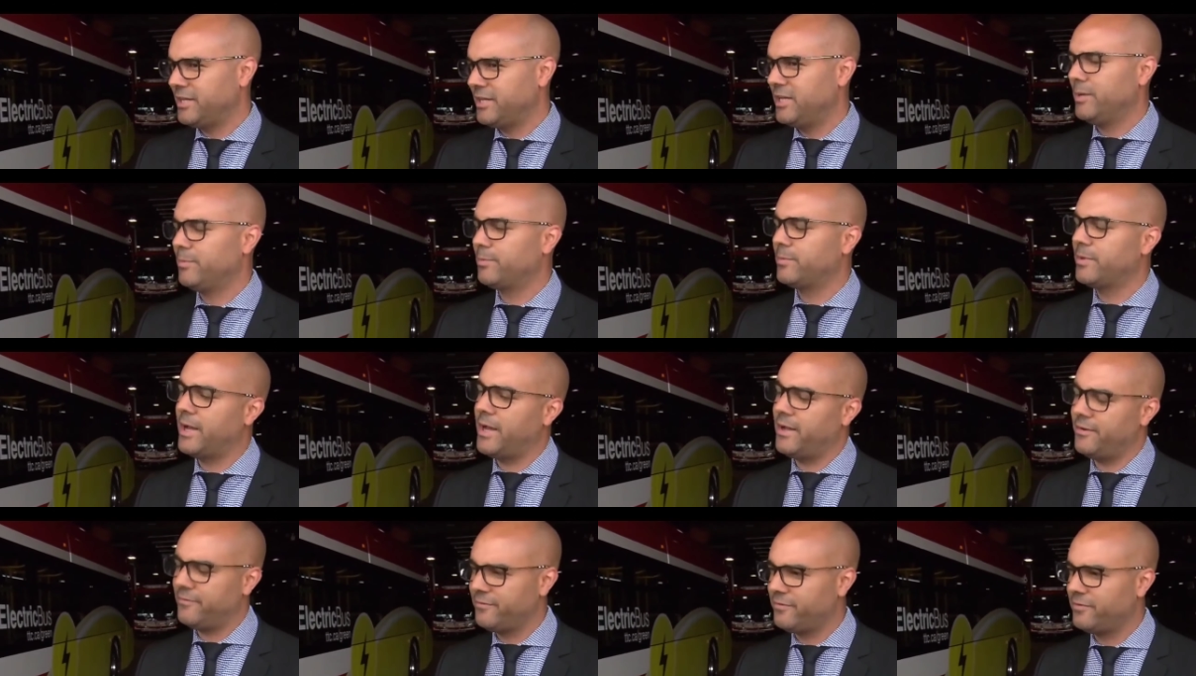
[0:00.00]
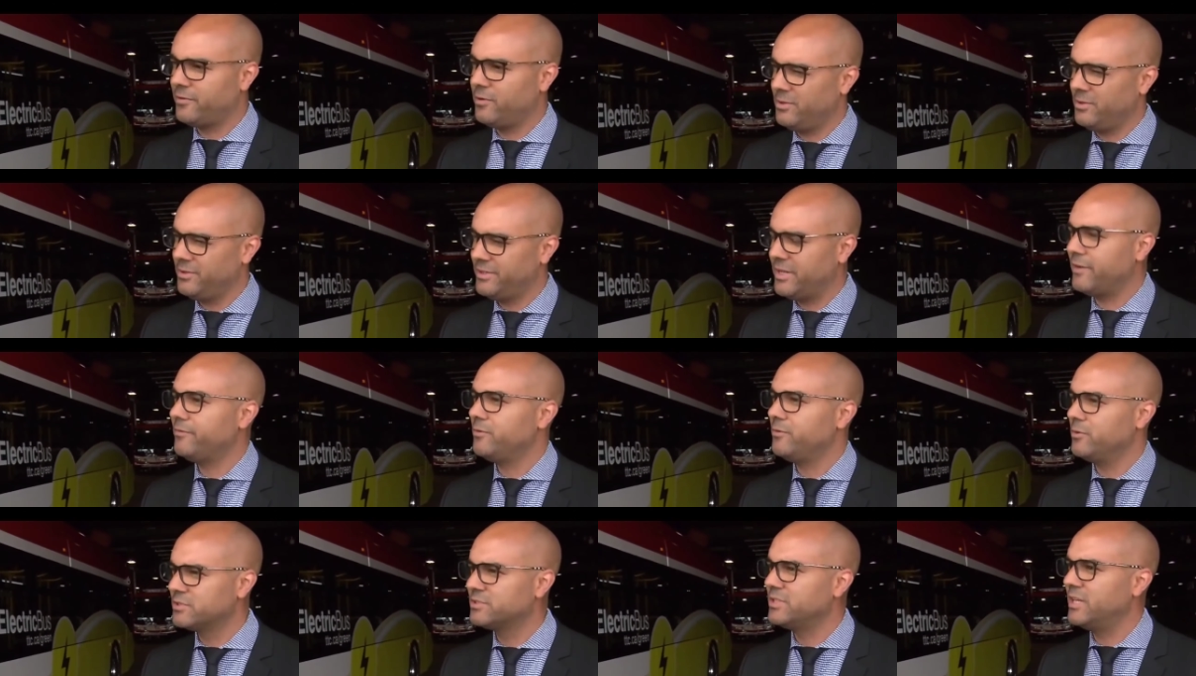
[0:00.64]
to keep that
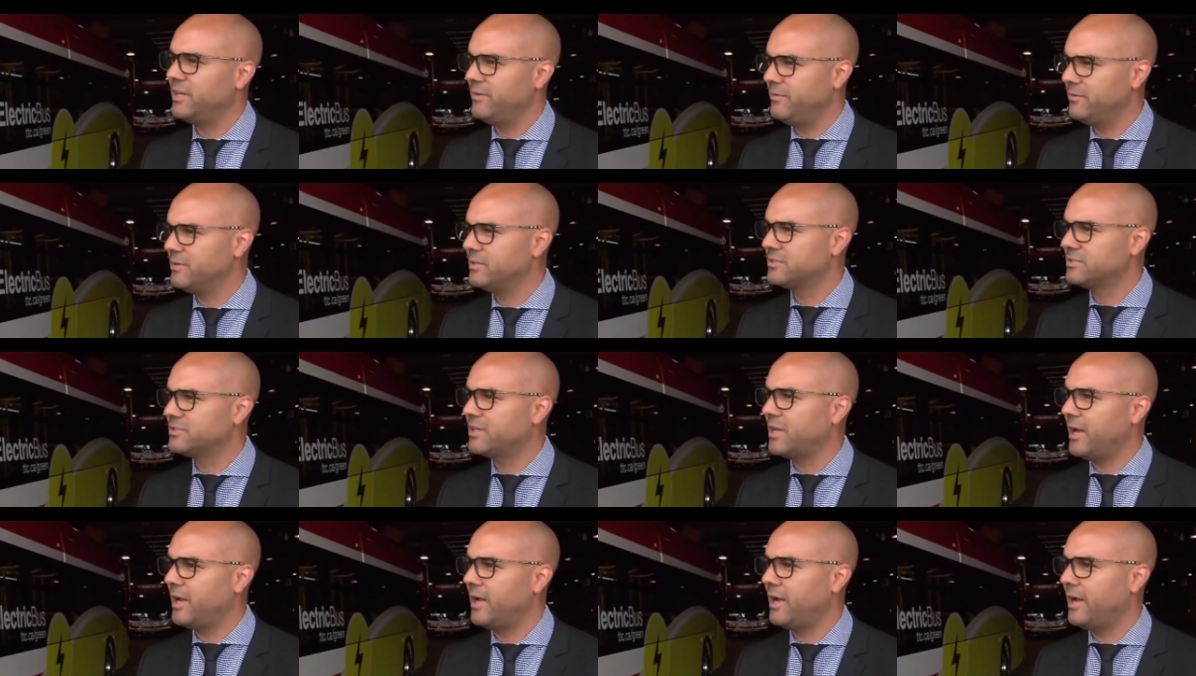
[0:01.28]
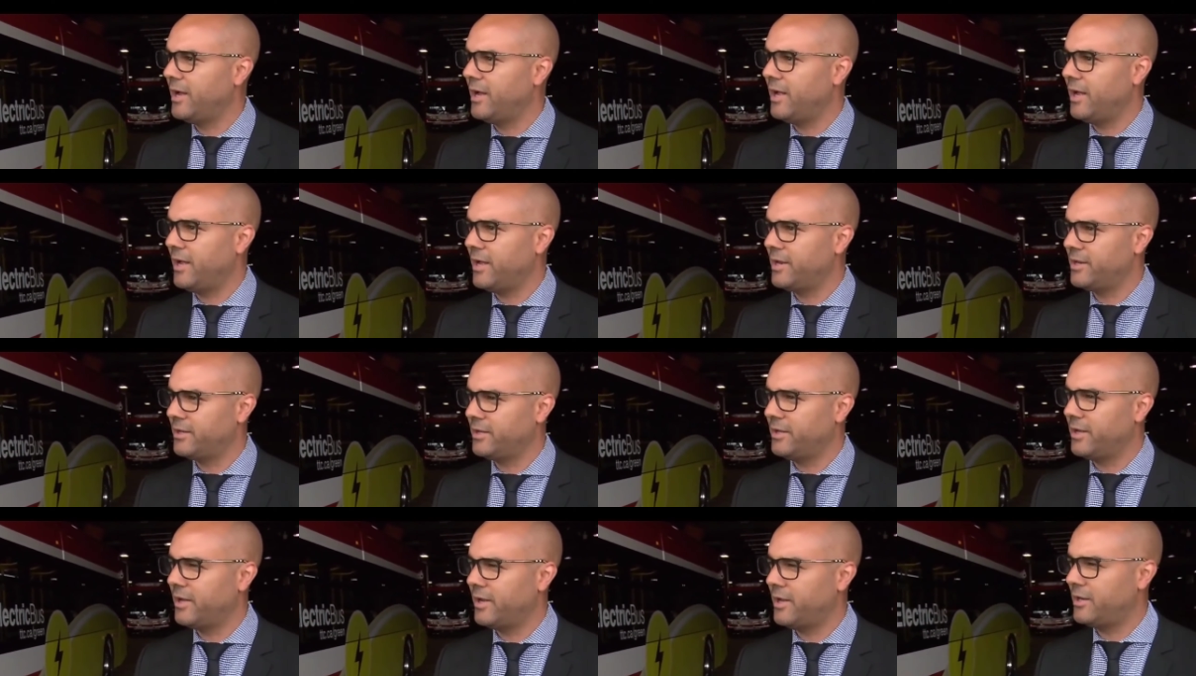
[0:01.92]
net fuel savings at
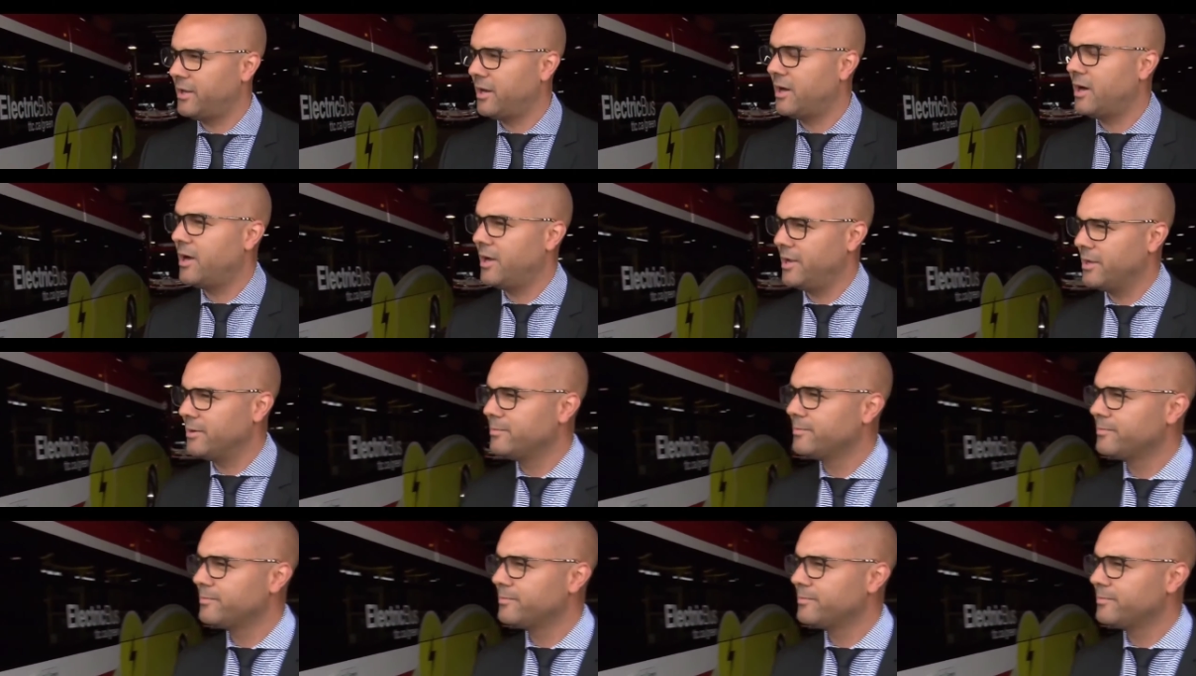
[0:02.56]
a high.